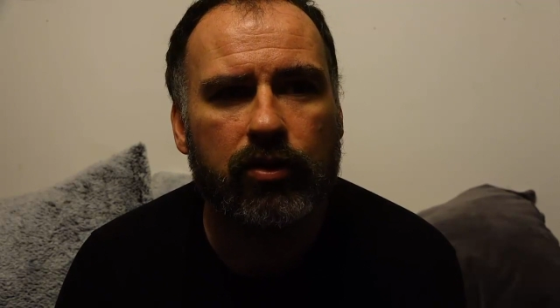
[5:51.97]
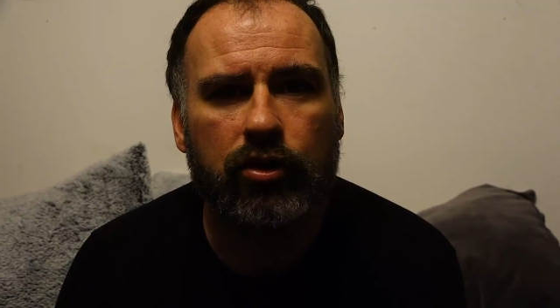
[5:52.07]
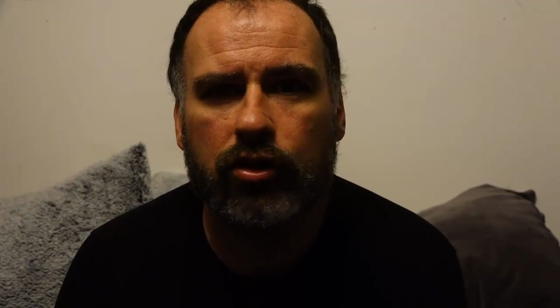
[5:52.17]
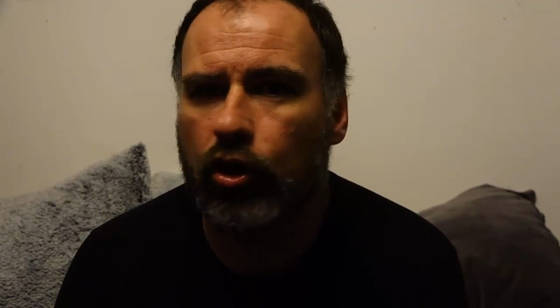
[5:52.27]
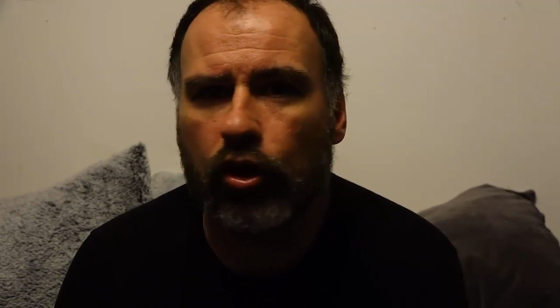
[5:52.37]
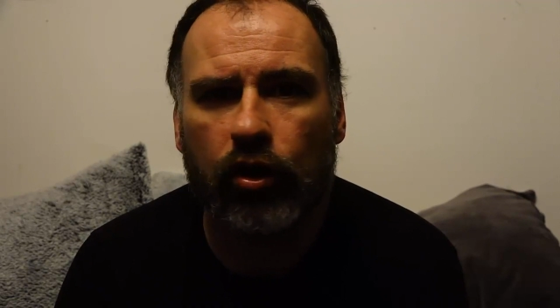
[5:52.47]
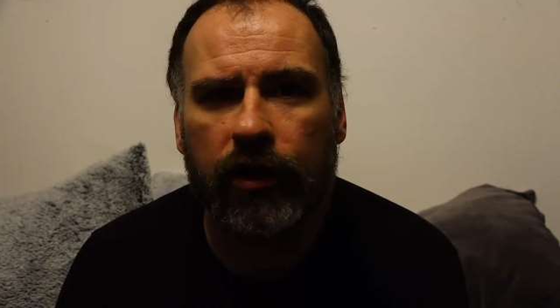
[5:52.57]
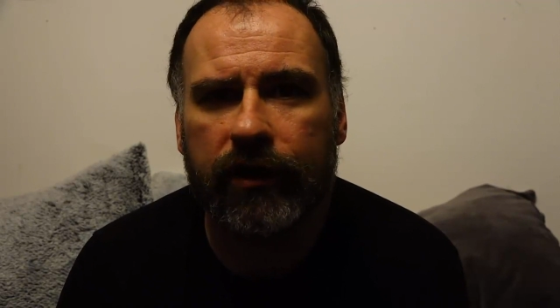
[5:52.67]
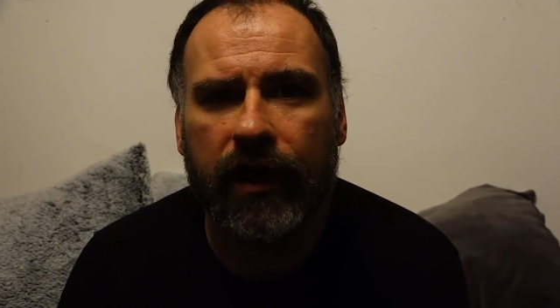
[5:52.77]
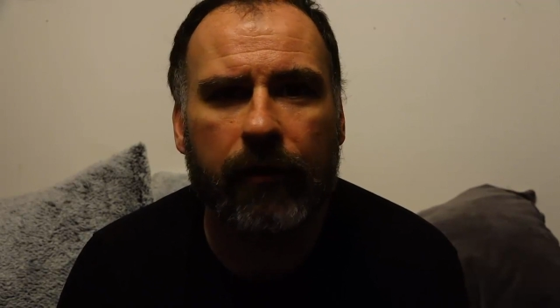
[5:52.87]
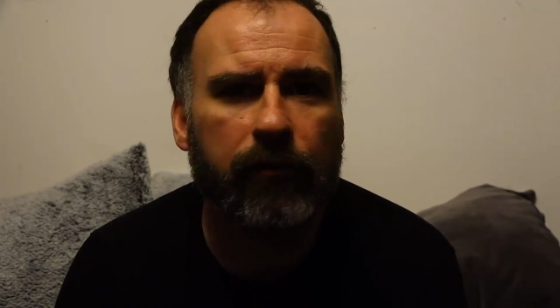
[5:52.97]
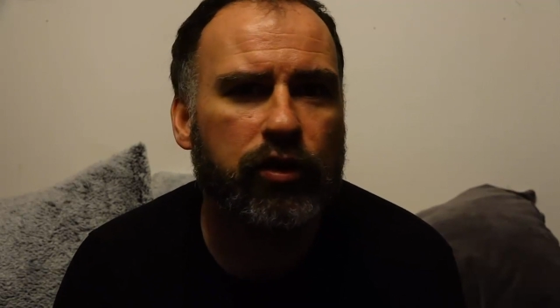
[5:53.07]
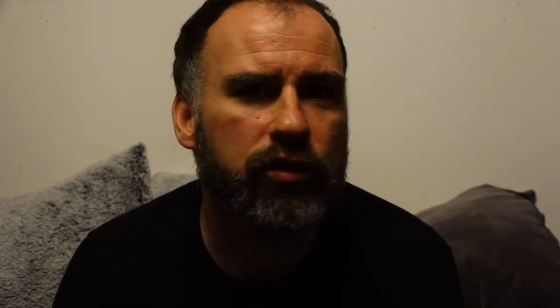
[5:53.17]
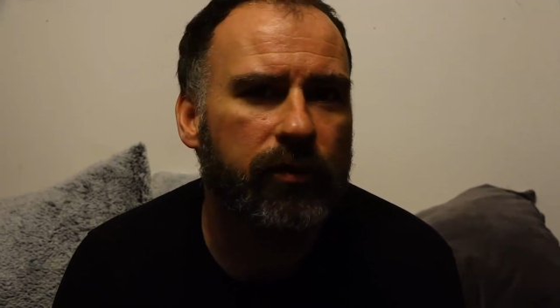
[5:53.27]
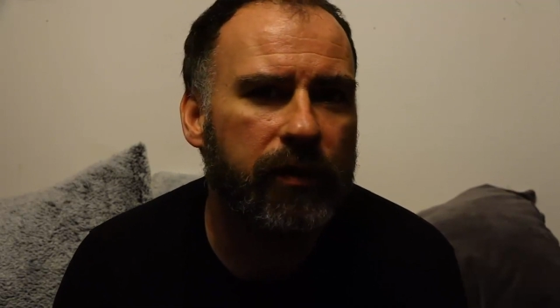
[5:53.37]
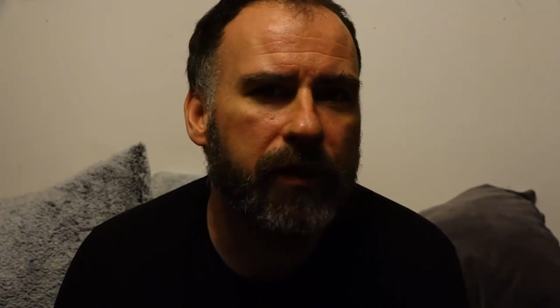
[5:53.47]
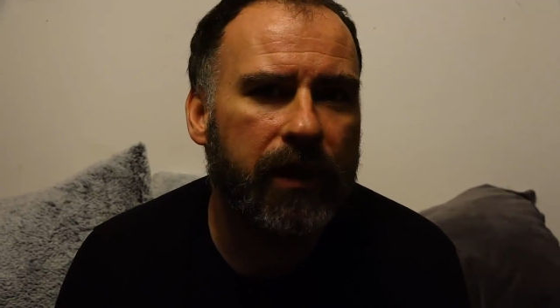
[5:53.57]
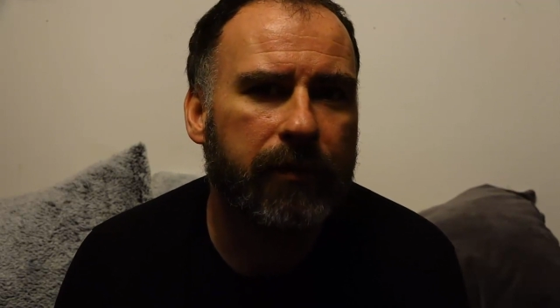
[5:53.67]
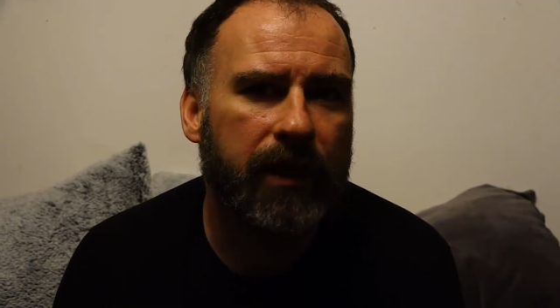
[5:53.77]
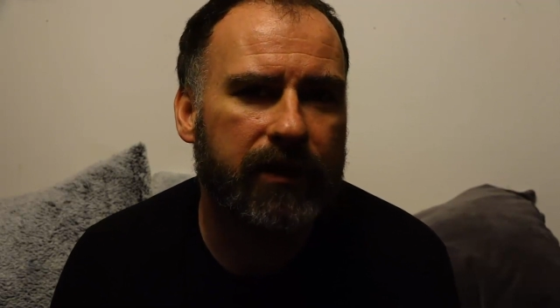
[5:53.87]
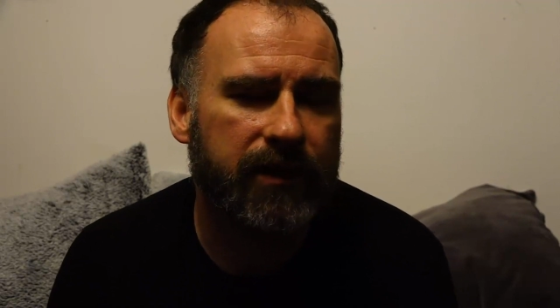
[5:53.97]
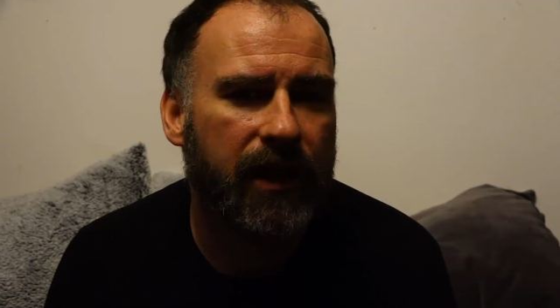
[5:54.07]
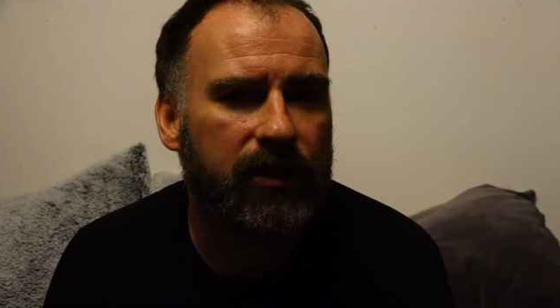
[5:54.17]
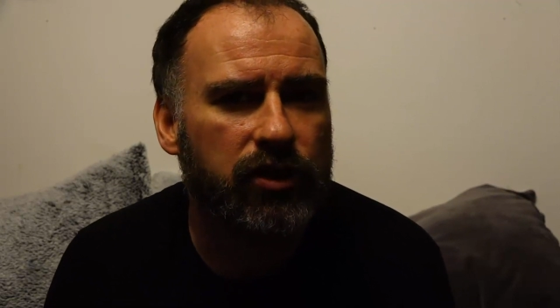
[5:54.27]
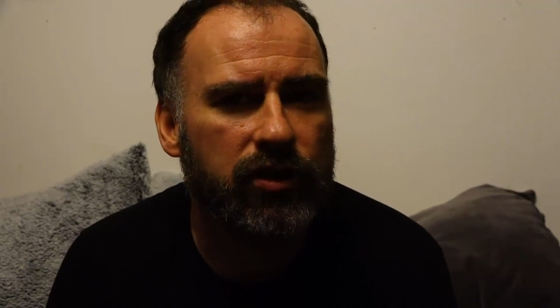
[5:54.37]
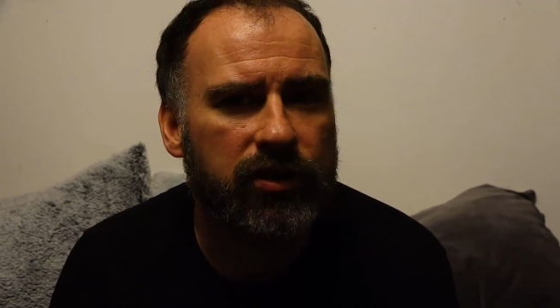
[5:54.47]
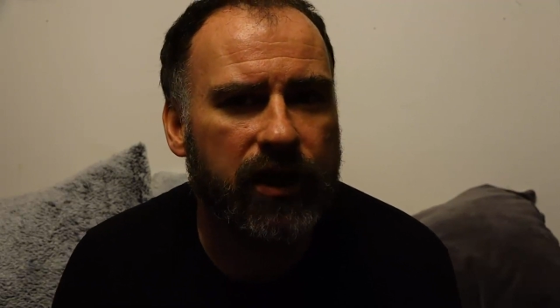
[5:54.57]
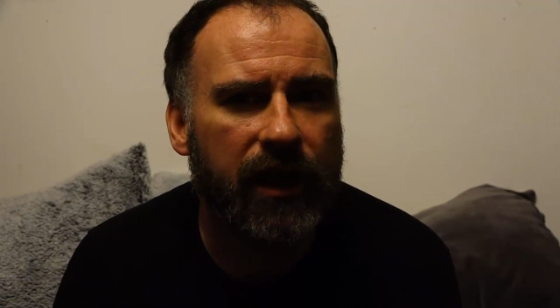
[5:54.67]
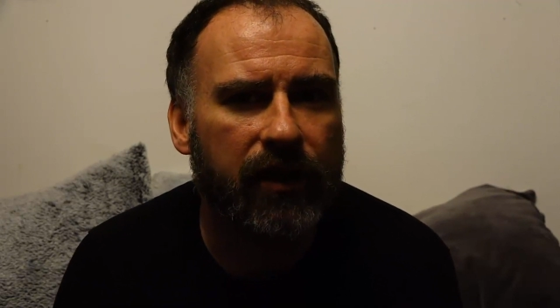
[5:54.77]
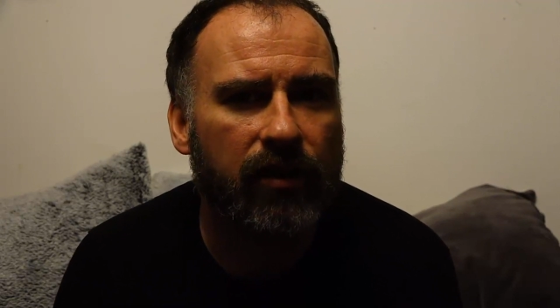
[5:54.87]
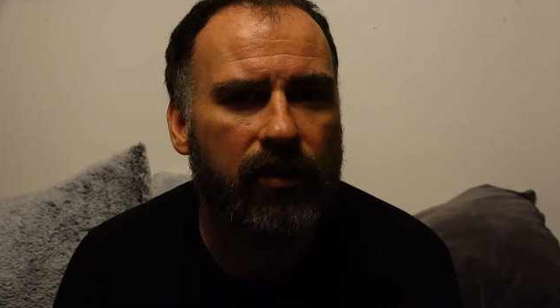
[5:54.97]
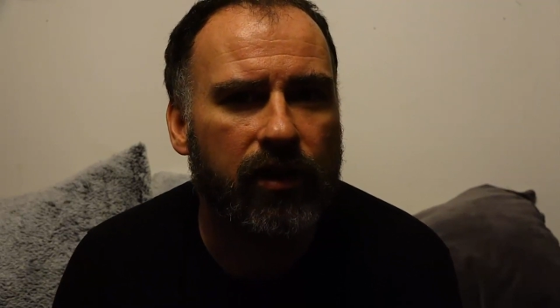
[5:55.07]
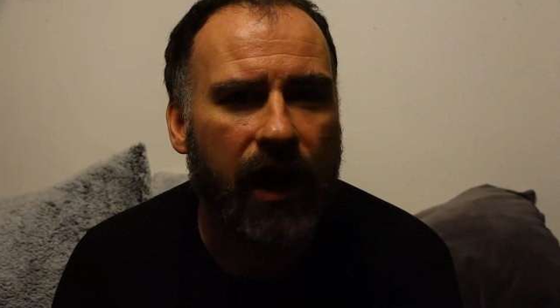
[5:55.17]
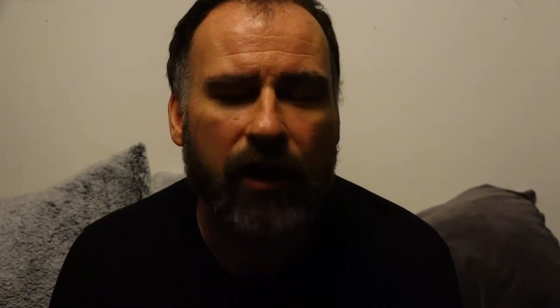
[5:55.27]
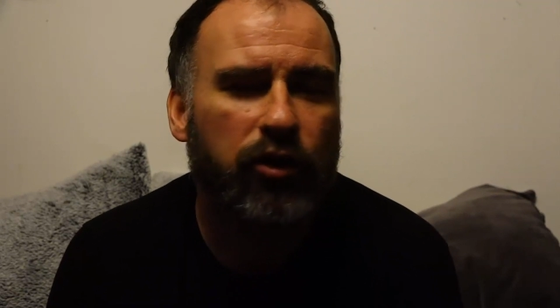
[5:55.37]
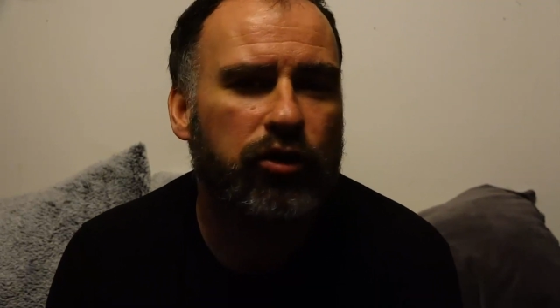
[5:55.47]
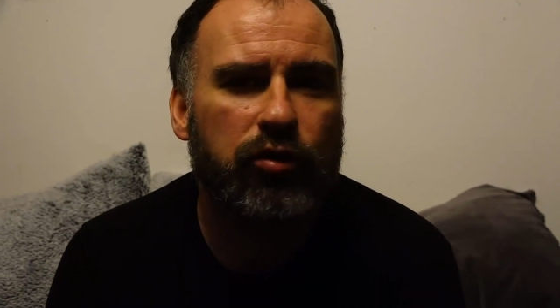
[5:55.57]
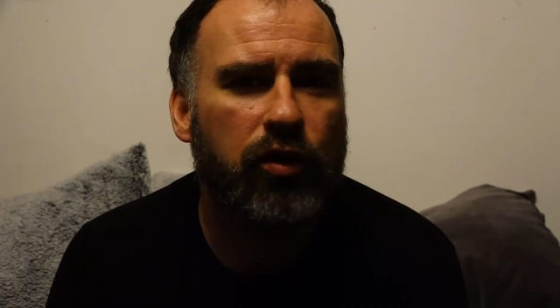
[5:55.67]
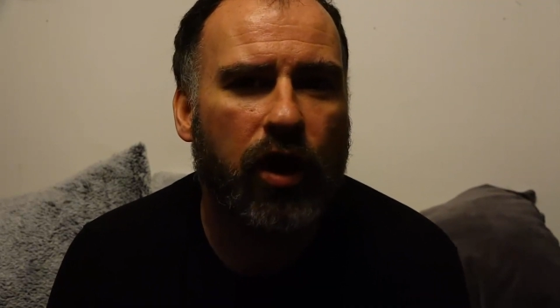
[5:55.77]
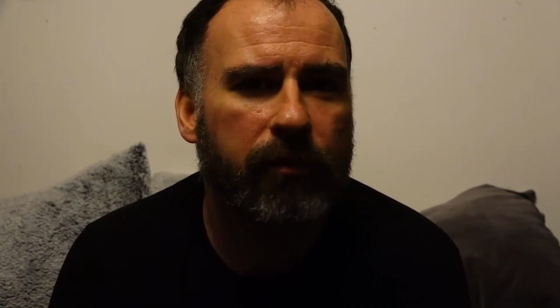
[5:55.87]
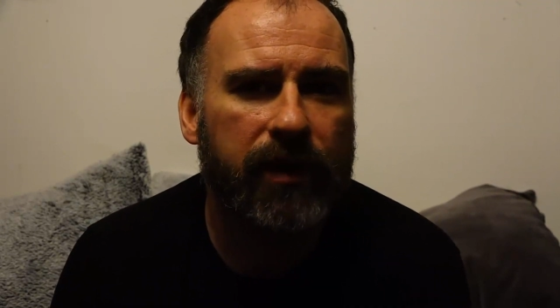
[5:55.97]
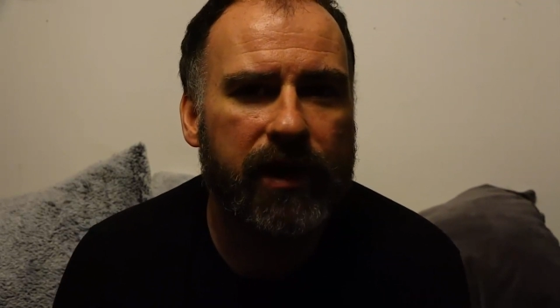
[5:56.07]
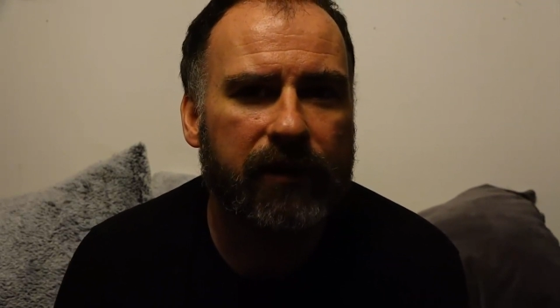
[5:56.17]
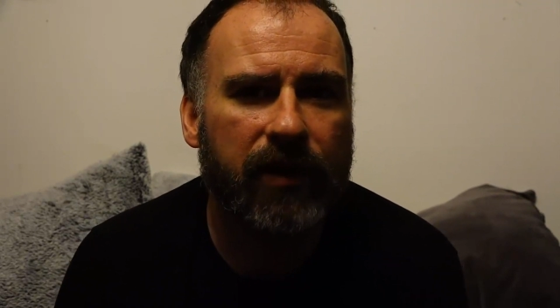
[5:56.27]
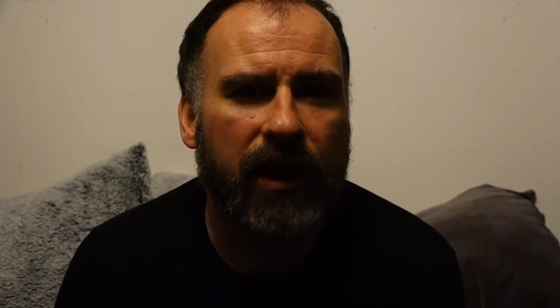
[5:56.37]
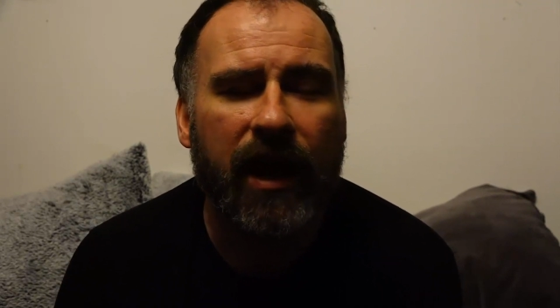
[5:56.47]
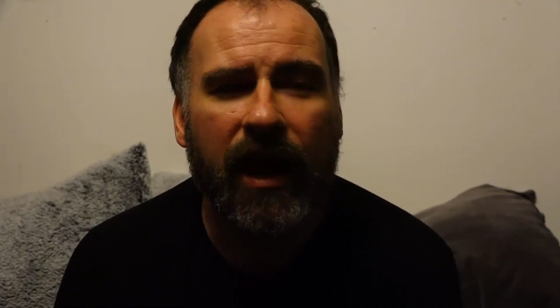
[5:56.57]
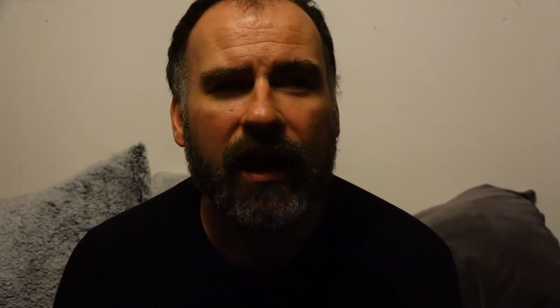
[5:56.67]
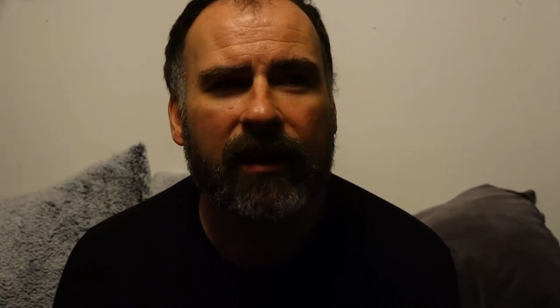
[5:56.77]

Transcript: Surely that must have been made by an intelligent designer. How could you not believe that?